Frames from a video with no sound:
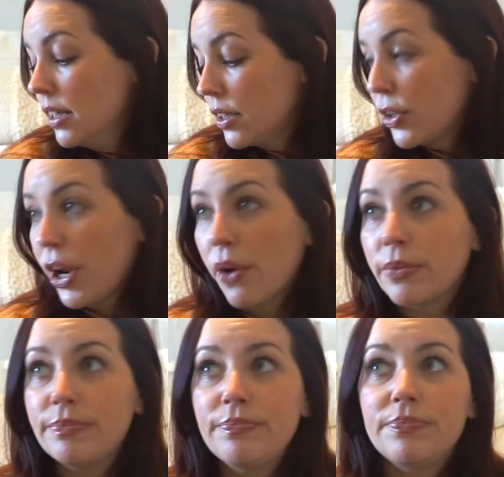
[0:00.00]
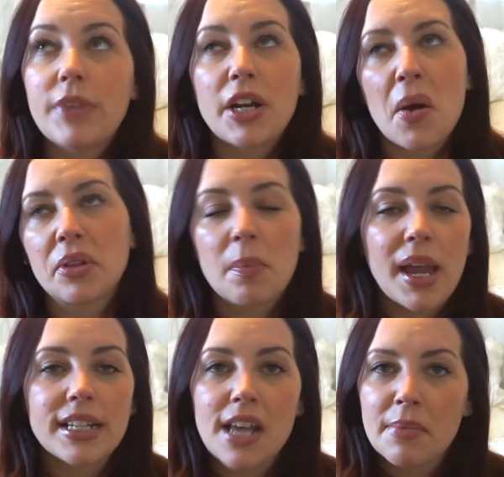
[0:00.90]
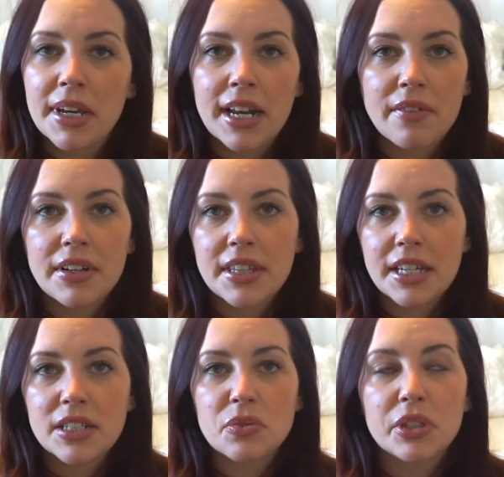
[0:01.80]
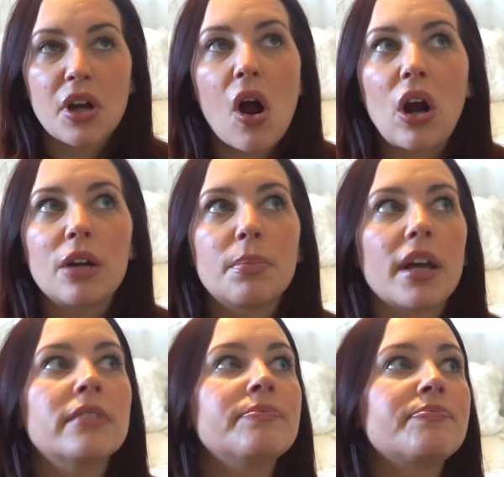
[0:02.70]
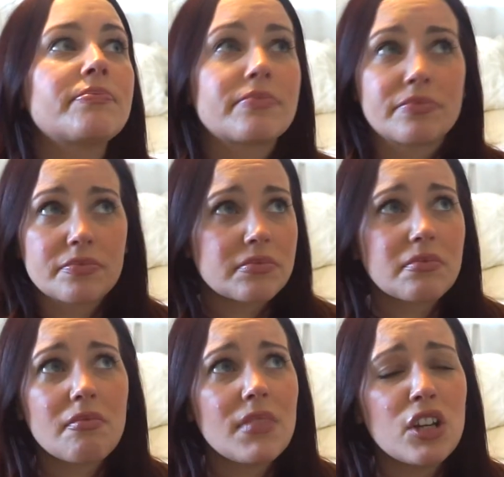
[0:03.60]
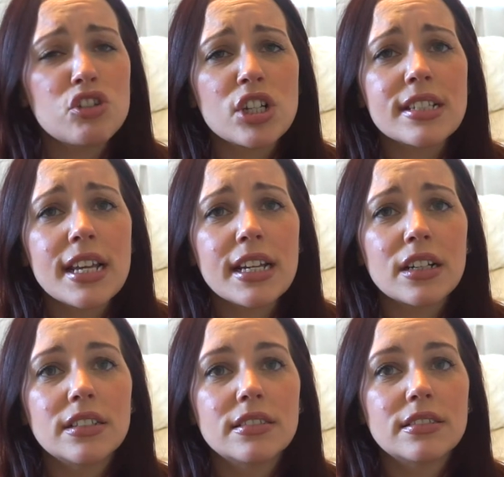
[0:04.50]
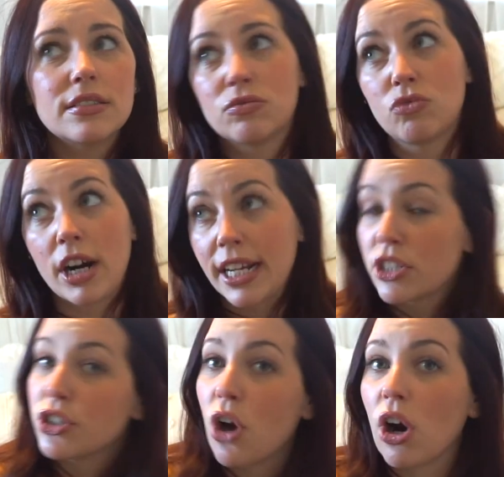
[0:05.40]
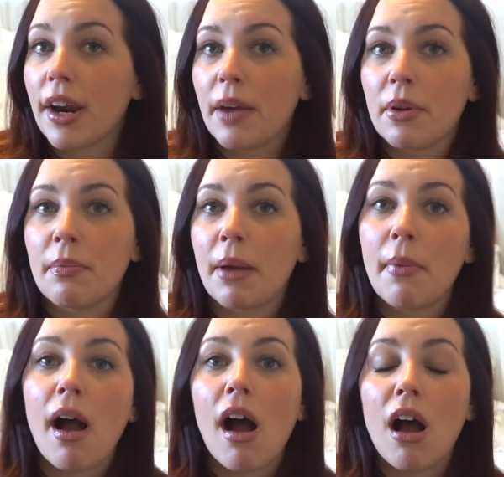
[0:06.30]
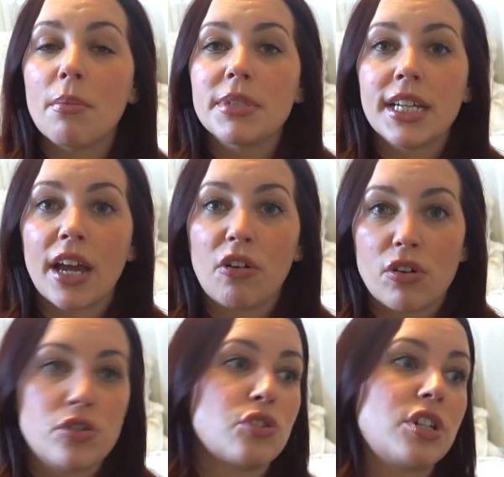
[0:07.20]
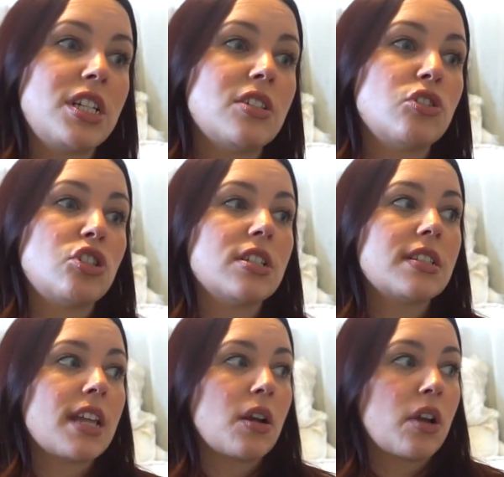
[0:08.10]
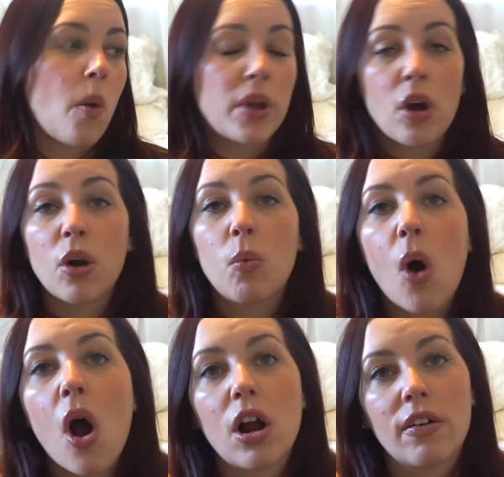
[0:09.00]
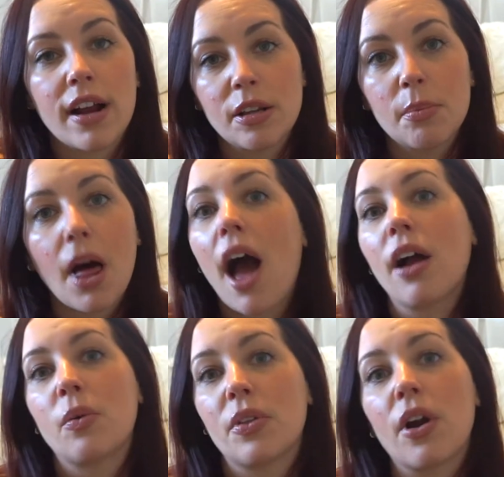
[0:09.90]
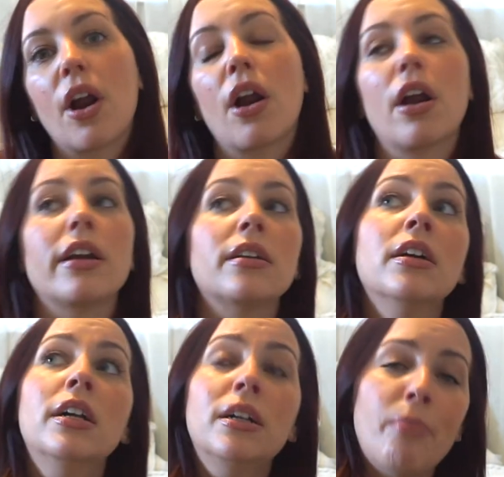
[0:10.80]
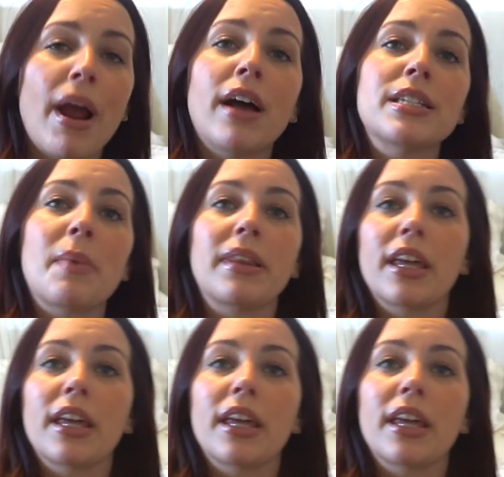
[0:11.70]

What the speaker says: I know with the pandemic and everything it's really hard, but just like running to Target with my mom to get groceries, or just like going on a walk around the block with her and my husband.